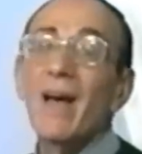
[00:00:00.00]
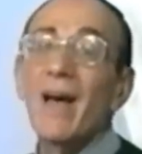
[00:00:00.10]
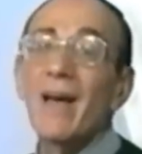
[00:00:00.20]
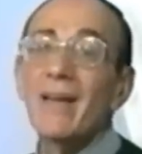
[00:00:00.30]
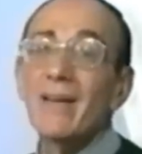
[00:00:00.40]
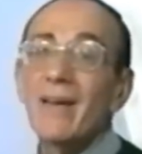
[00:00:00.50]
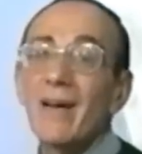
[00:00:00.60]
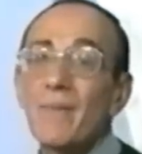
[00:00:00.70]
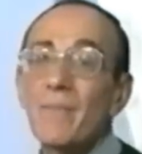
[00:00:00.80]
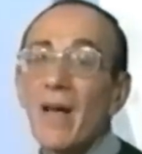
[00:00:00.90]
and
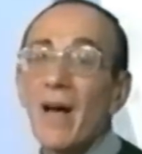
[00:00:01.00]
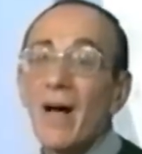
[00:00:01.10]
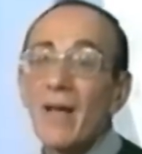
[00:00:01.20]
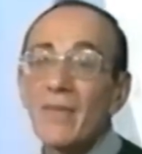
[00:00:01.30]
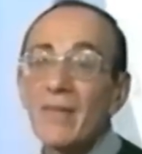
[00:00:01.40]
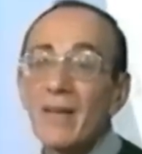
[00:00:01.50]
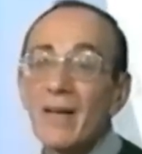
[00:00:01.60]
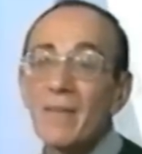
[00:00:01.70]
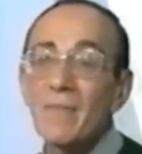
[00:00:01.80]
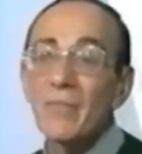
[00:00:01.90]
um, on
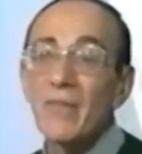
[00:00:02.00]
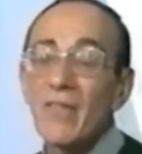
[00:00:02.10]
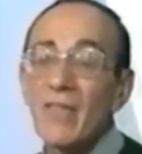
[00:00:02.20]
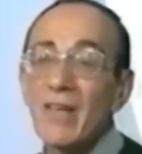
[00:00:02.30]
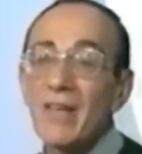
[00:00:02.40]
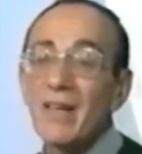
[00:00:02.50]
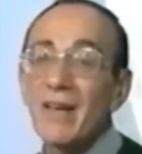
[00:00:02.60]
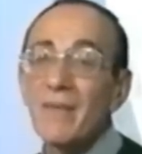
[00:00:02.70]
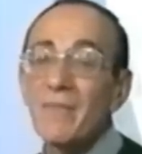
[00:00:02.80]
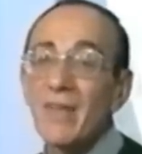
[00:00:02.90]
um,
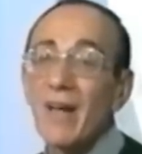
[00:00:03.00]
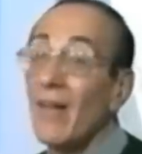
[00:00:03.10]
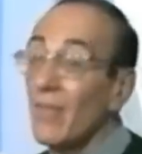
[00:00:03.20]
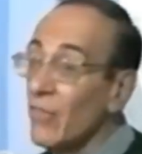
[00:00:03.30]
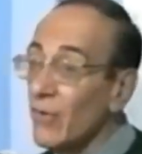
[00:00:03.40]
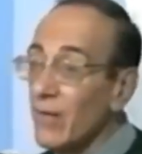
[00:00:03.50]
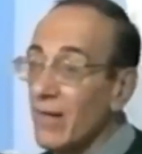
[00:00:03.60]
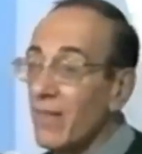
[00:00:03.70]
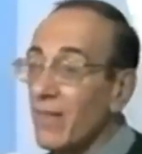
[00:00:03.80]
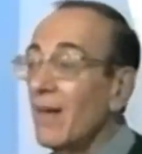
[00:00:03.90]
the um, on the
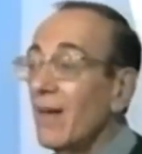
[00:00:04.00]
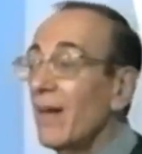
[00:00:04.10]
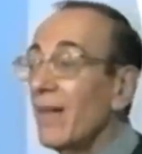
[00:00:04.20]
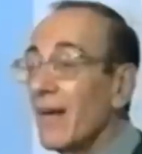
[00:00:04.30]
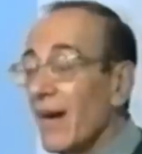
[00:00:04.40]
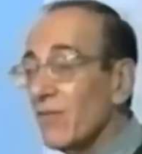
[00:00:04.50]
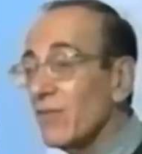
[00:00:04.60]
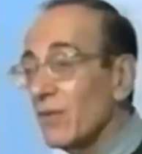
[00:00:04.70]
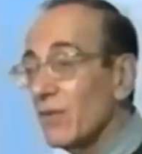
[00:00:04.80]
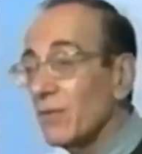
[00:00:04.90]
30th in the
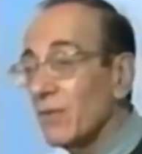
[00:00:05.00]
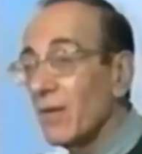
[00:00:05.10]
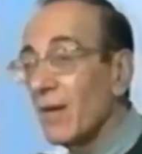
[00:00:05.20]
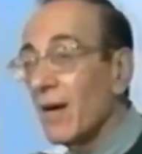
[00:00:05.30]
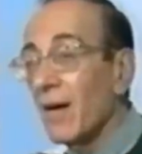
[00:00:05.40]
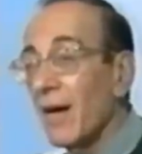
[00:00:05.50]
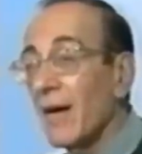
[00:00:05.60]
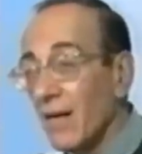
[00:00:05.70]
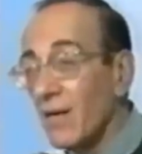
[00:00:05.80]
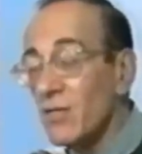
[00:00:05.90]
afternoon uh,
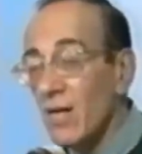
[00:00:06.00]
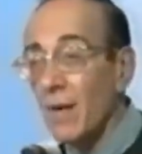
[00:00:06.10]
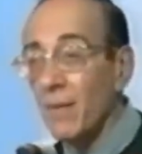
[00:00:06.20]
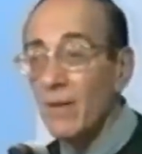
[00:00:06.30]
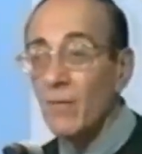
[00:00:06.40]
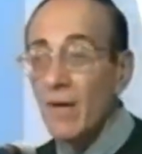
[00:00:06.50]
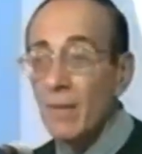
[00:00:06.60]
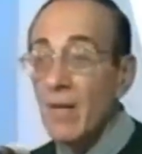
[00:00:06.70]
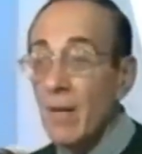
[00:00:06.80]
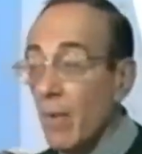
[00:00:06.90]
at lunchtime, he went
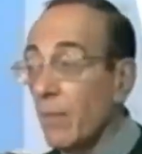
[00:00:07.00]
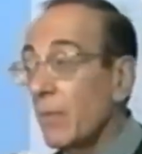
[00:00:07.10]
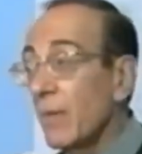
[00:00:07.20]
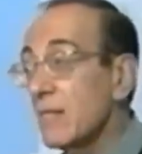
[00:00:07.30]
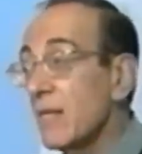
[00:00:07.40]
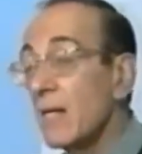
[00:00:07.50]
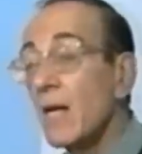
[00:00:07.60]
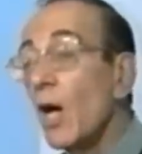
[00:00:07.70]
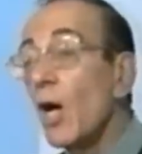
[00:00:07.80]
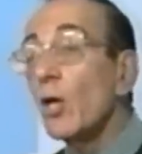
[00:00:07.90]
up came up to me and said,
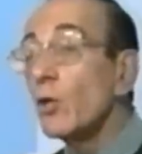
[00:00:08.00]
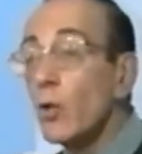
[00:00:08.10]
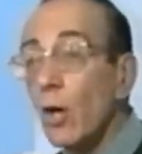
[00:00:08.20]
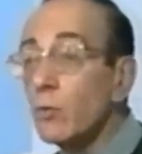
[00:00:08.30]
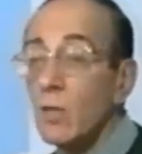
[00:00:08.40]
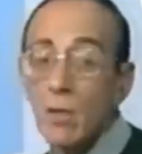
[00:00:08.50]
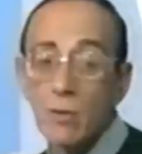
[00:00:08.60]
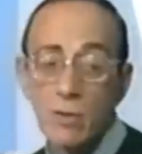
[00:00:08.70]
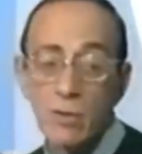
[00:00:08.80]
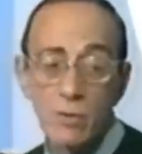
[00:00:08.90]
"Don't
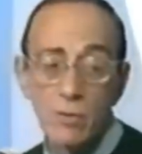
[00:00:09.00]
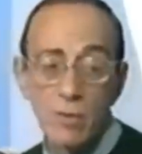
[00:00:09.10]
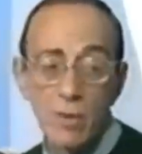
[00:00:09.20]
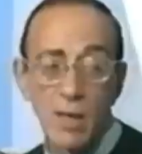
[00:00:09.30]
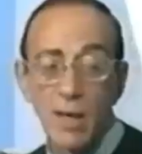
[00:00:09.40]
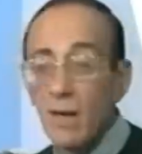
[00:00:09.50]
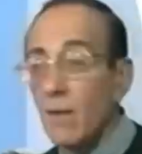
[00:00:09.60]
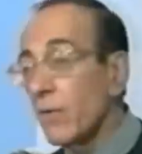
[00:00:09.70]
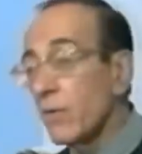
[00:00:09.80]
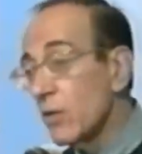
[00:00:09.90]
go to
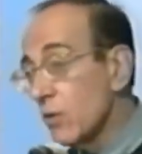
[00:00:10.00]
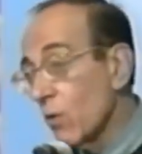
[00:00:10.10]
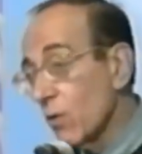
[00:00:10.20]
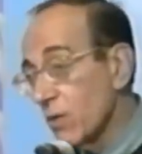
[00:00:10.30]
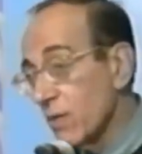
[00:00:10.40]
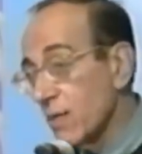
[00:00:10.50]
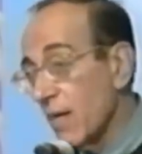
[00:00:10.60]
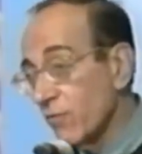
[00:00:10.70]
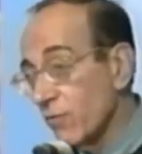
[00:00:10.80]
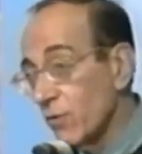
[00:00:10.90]
discourse this
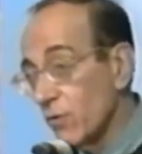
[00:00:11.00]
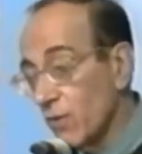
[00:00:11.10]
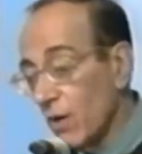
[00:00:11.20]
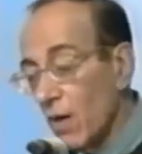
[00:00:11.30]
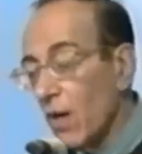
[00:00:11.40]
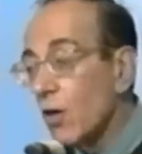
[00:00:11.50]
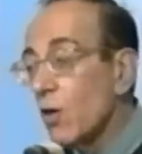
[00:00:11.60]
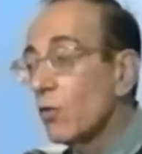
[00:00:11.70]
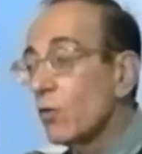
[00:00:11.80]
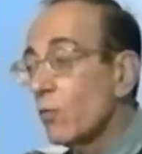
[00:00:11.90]
afternoon.
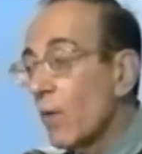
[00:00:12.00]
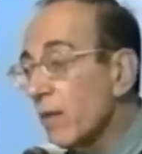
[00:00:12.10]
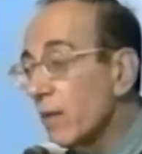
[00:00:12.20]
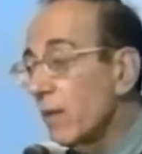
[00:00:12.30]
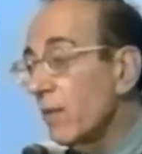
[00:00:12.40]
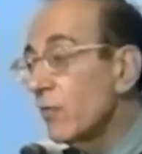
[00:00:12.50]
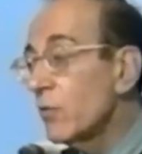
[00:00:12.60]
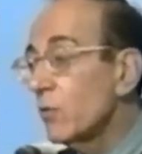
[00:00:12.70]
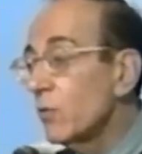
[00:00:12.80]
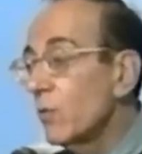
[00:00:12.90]
Go directly
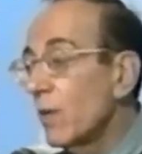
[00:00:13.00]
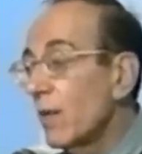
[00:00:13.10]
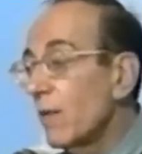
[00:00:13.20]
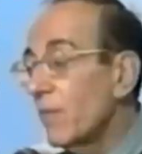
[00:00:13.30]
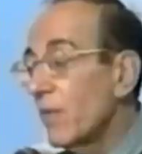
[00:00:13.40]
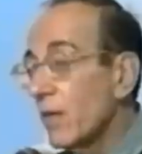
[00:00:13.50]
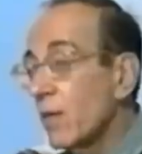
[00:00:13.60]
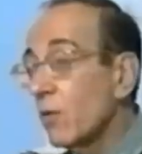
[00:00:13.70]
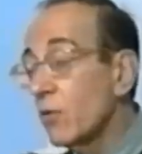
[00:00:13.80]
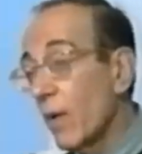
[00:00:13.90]
to um,
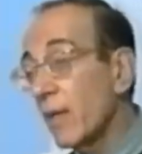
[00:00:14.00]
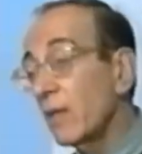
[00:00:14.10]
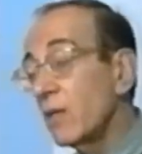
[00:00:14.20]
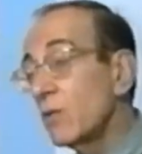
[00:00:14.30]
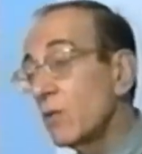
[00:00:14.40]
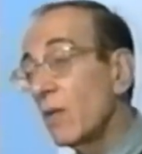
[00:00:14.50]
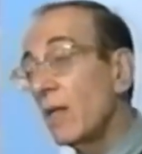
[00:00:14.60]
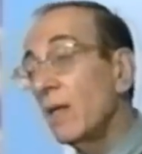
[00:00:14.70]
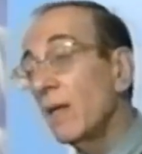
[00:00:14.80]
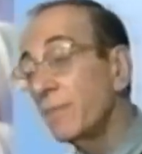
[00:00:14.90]
go directly to
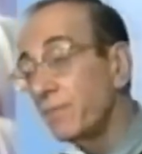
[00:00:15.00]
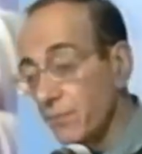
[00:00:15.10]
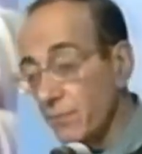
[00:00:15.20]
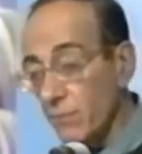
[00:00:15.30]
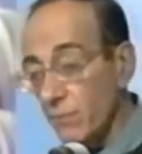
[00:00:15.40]
um, the."